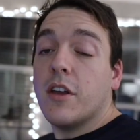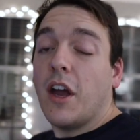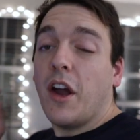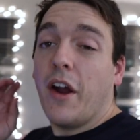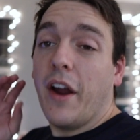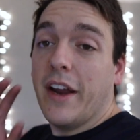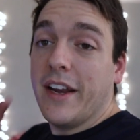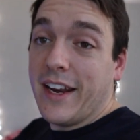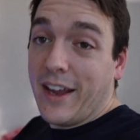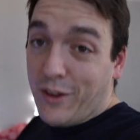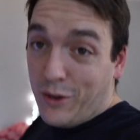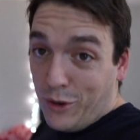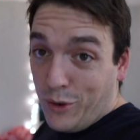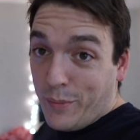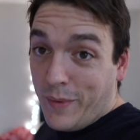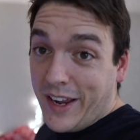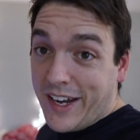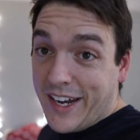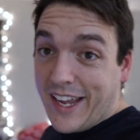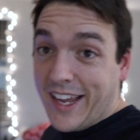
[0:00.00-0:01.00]
Alright, now
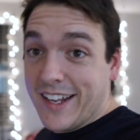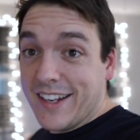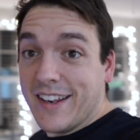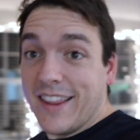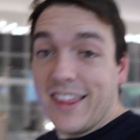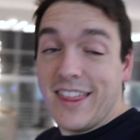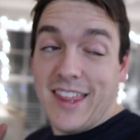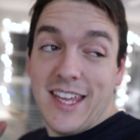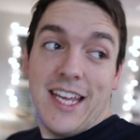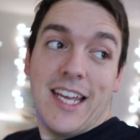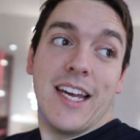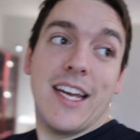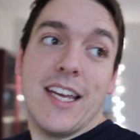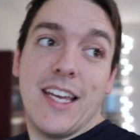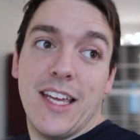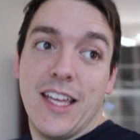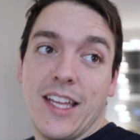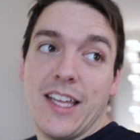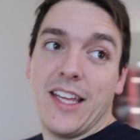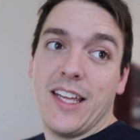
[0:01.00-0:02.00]
you may not
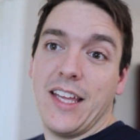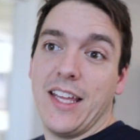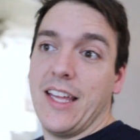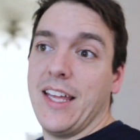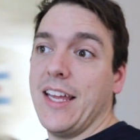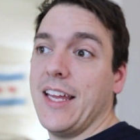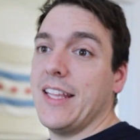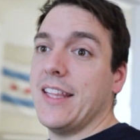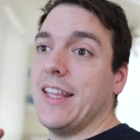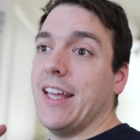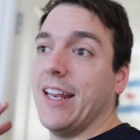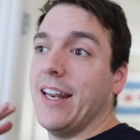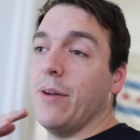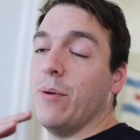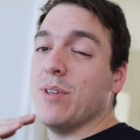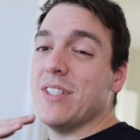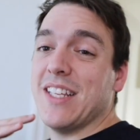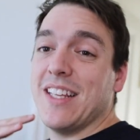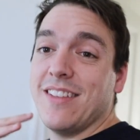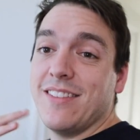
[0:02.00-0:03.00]
think that it
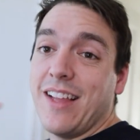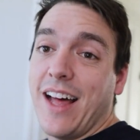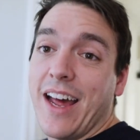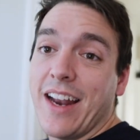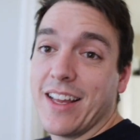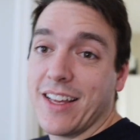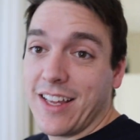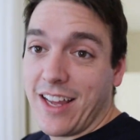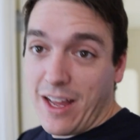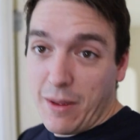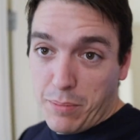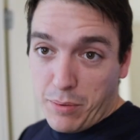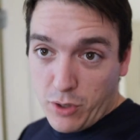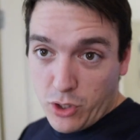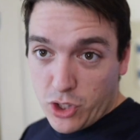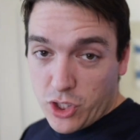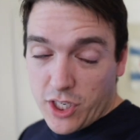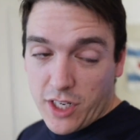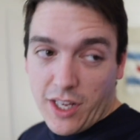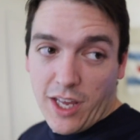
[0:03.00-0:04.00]
was a lot
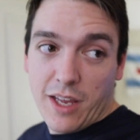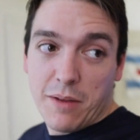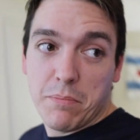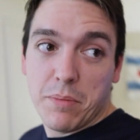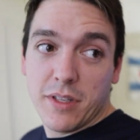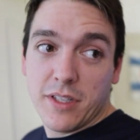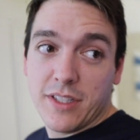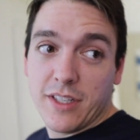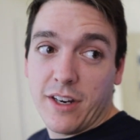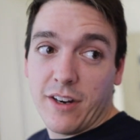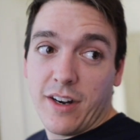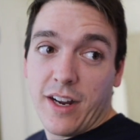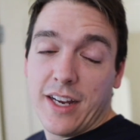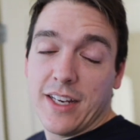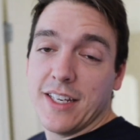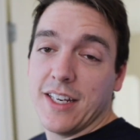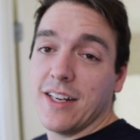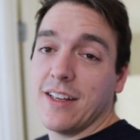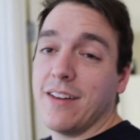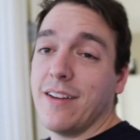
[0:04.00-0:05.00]
accomplished tonight, but Sarah and
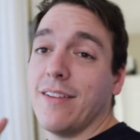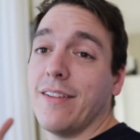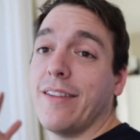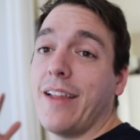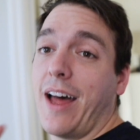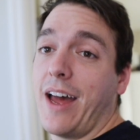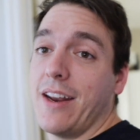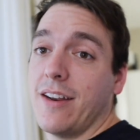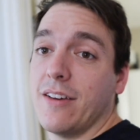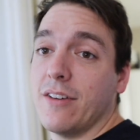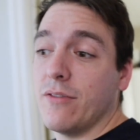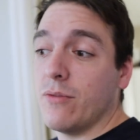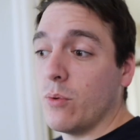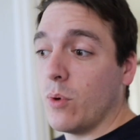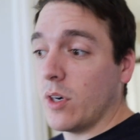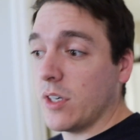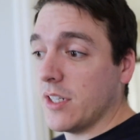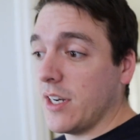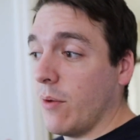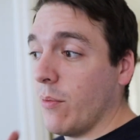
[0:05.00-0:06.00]
I did a lot of
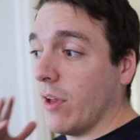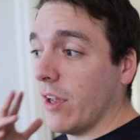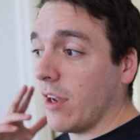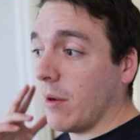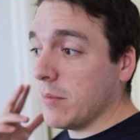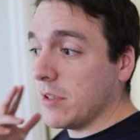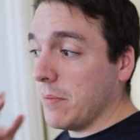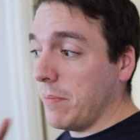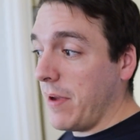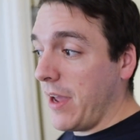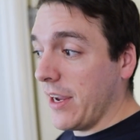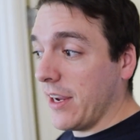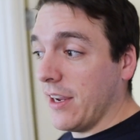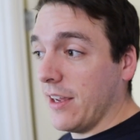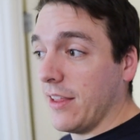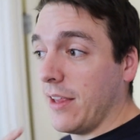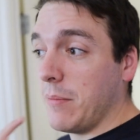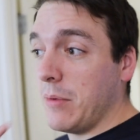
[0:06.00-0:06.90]
work tonight when it comes to packing.